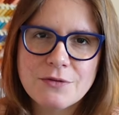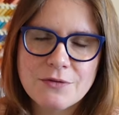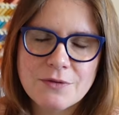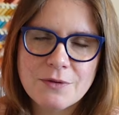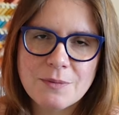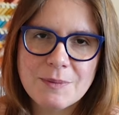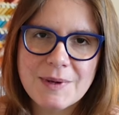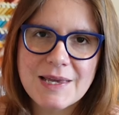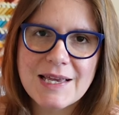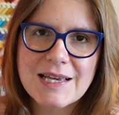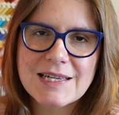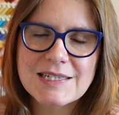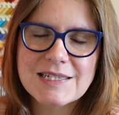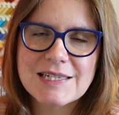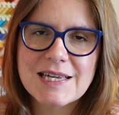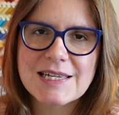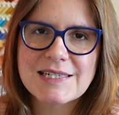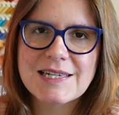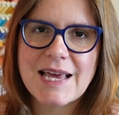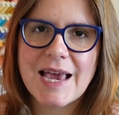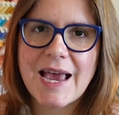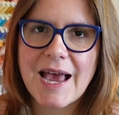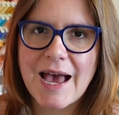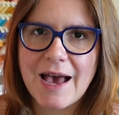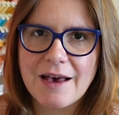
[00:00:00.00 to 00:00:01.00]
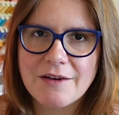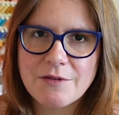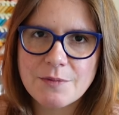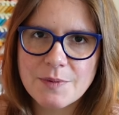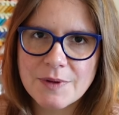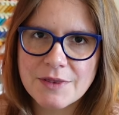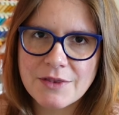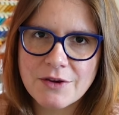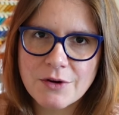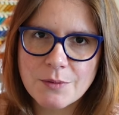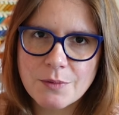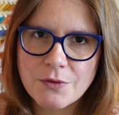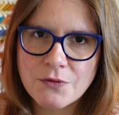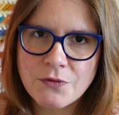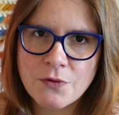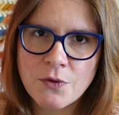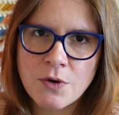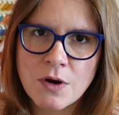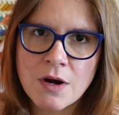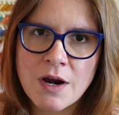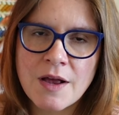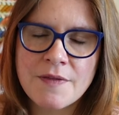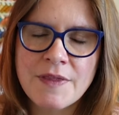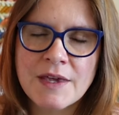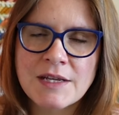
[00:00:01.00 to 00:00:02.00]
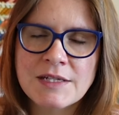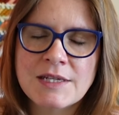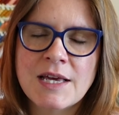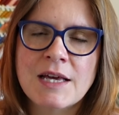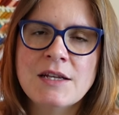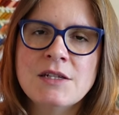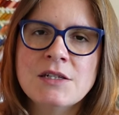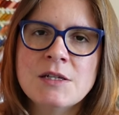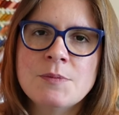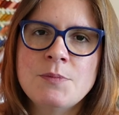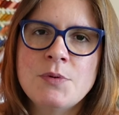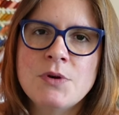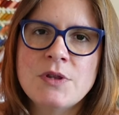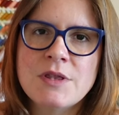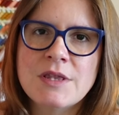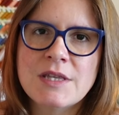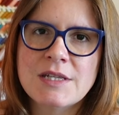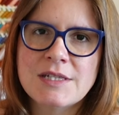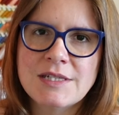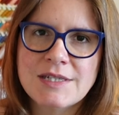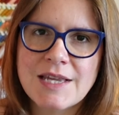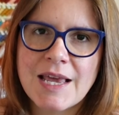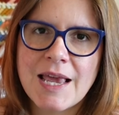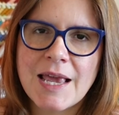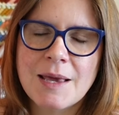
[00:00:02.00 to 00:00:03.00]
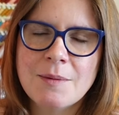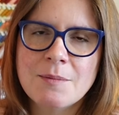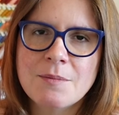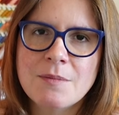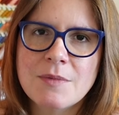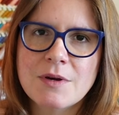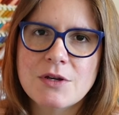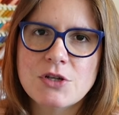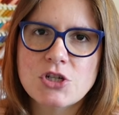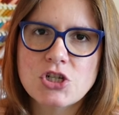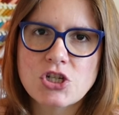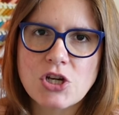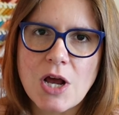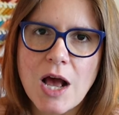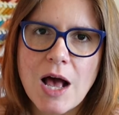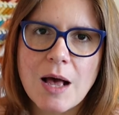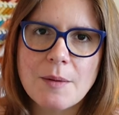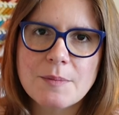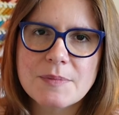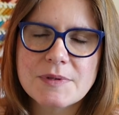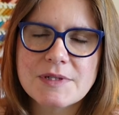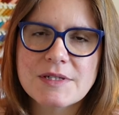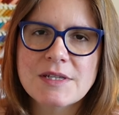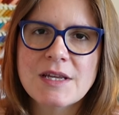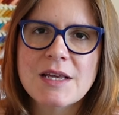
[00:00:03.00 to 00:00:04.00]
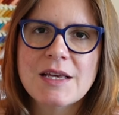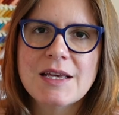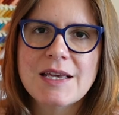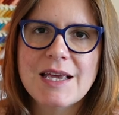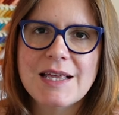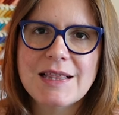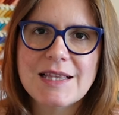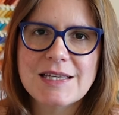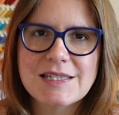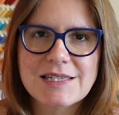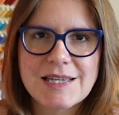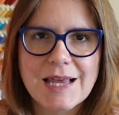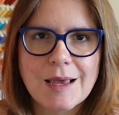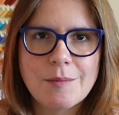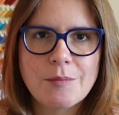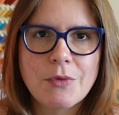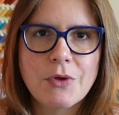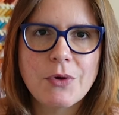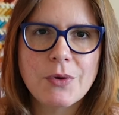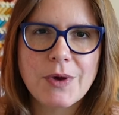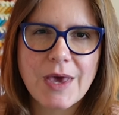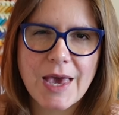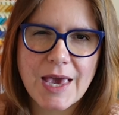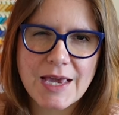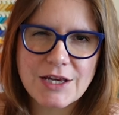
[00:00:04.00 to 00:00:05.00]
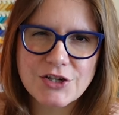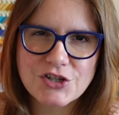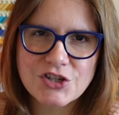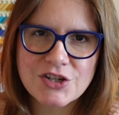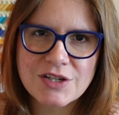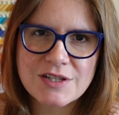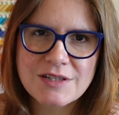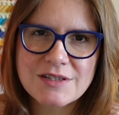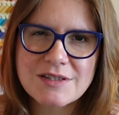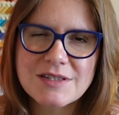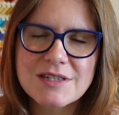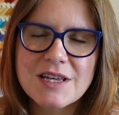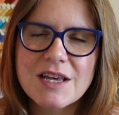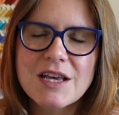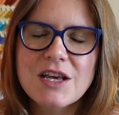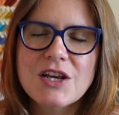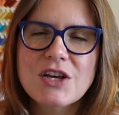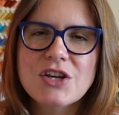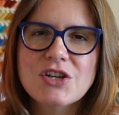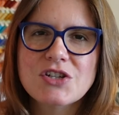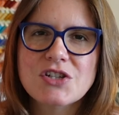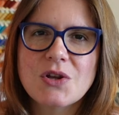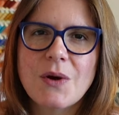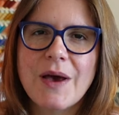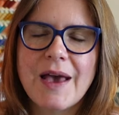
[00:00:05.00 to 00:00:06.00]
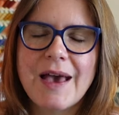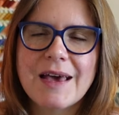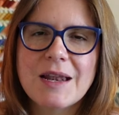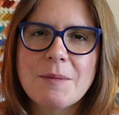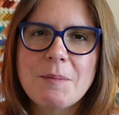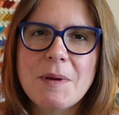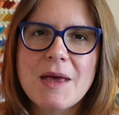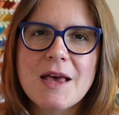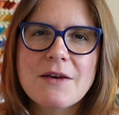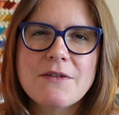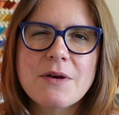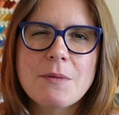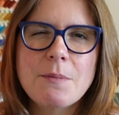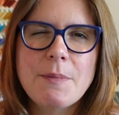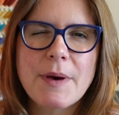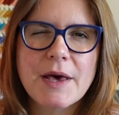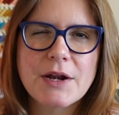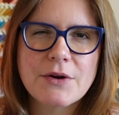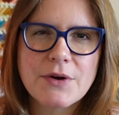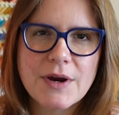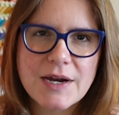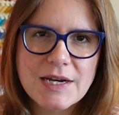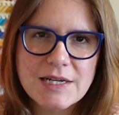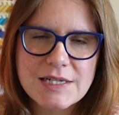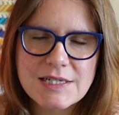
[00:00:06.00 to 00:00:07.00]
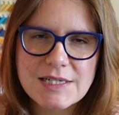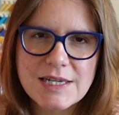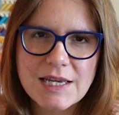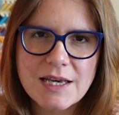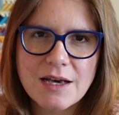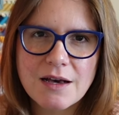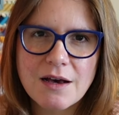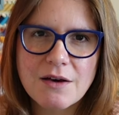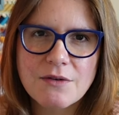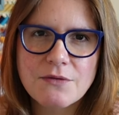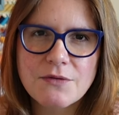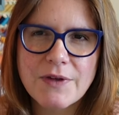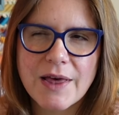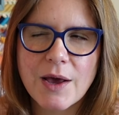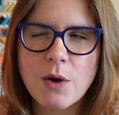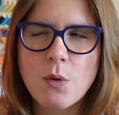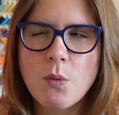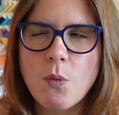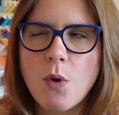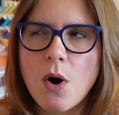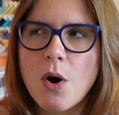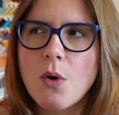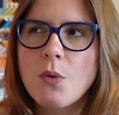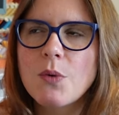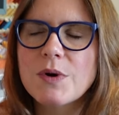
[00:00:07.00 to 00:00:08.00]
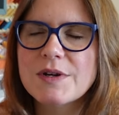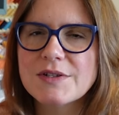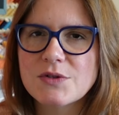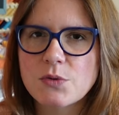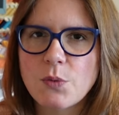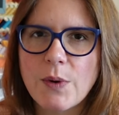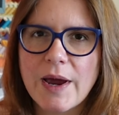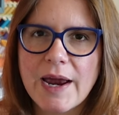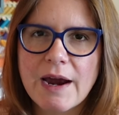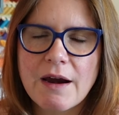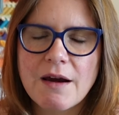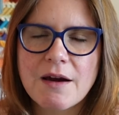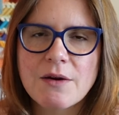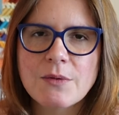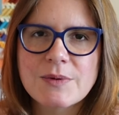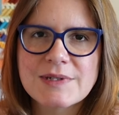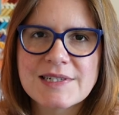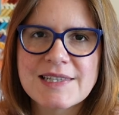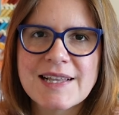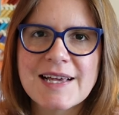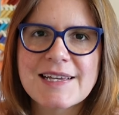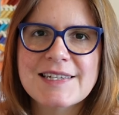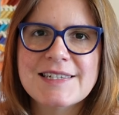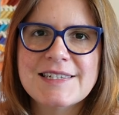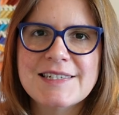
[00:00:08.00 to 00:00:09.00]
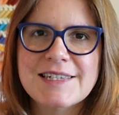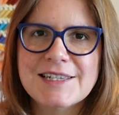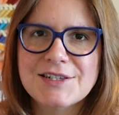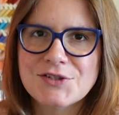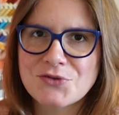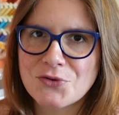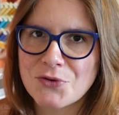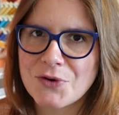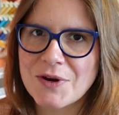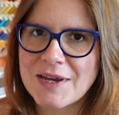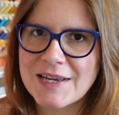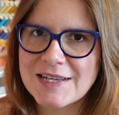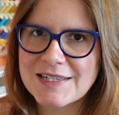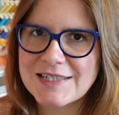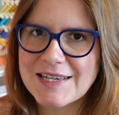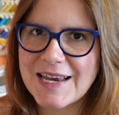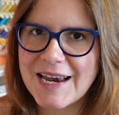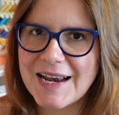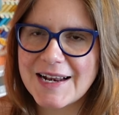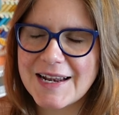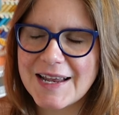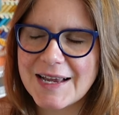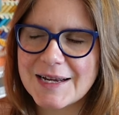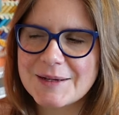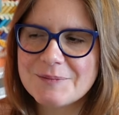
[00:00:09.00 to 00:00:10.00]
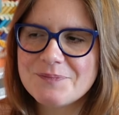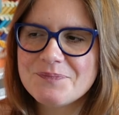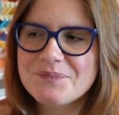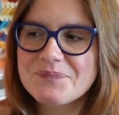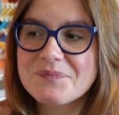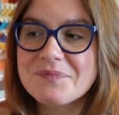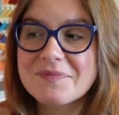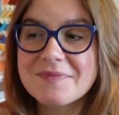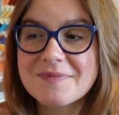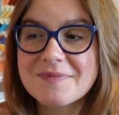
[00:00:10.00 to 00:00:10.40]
for me is because I have been there before and they tend to put the same shops in the same locations. So I had a bit of a better idea of like what was where. It was less disorientating.